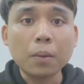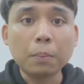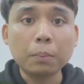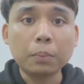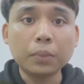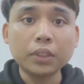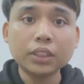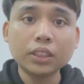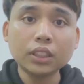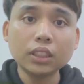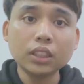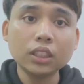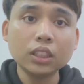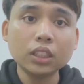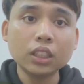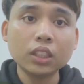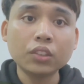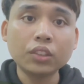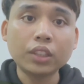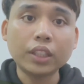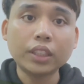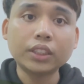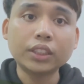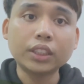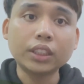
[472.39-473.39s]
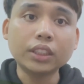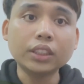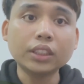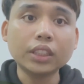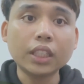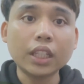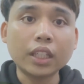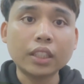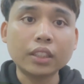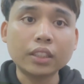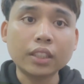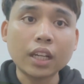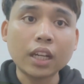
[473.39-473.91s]
personal connections,
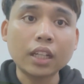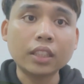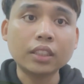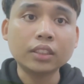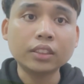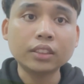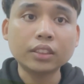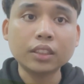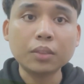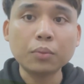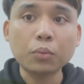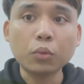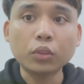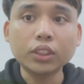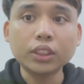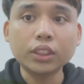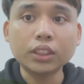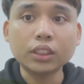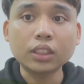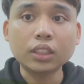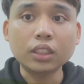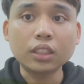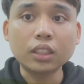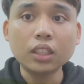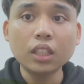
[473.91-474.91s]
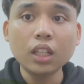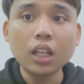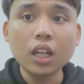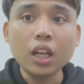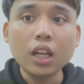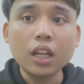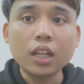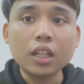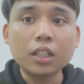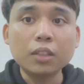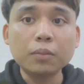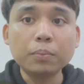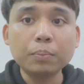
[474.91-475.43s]
and others' emotional
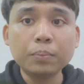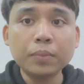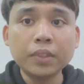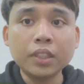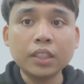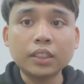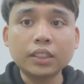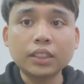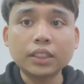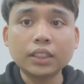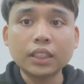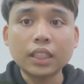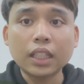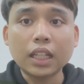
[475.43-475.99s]
appeals,